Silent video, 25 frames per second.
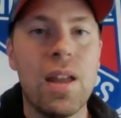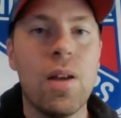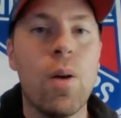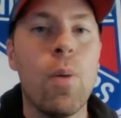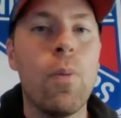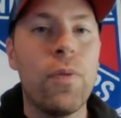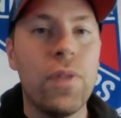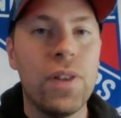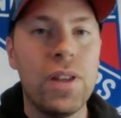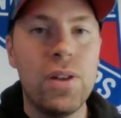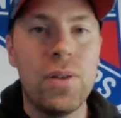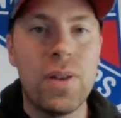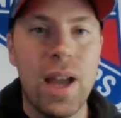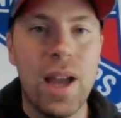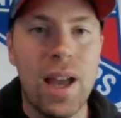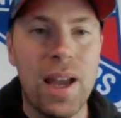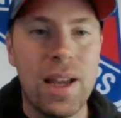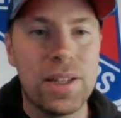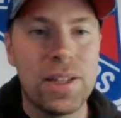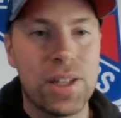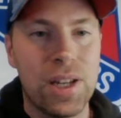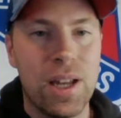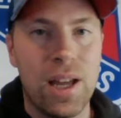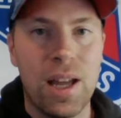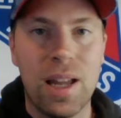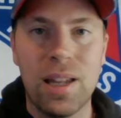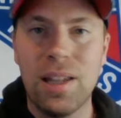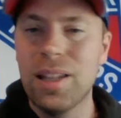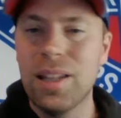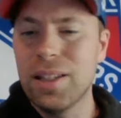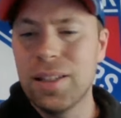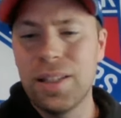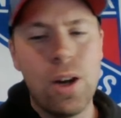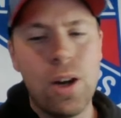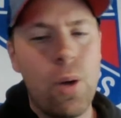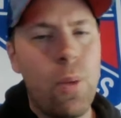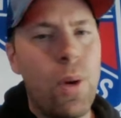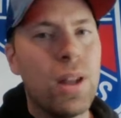Hopefully you guys,
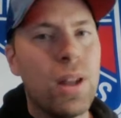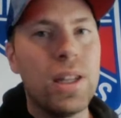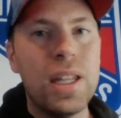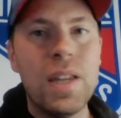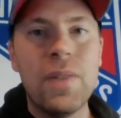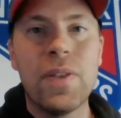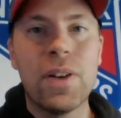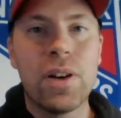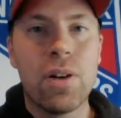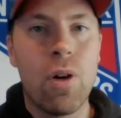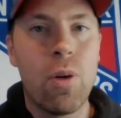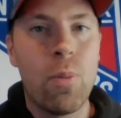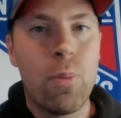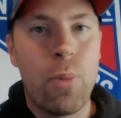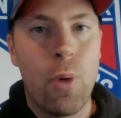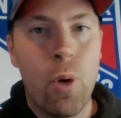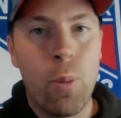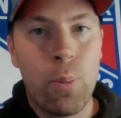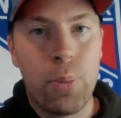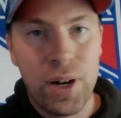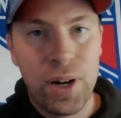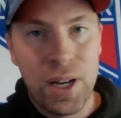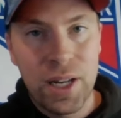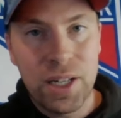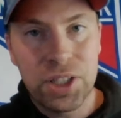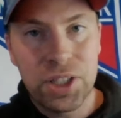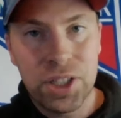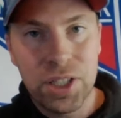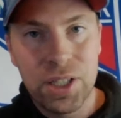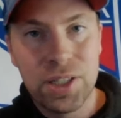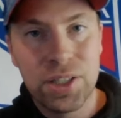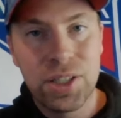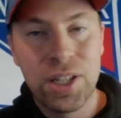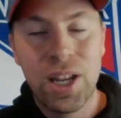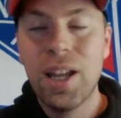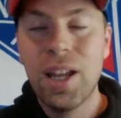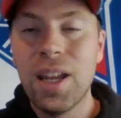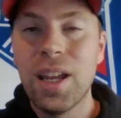leave your own bold predictions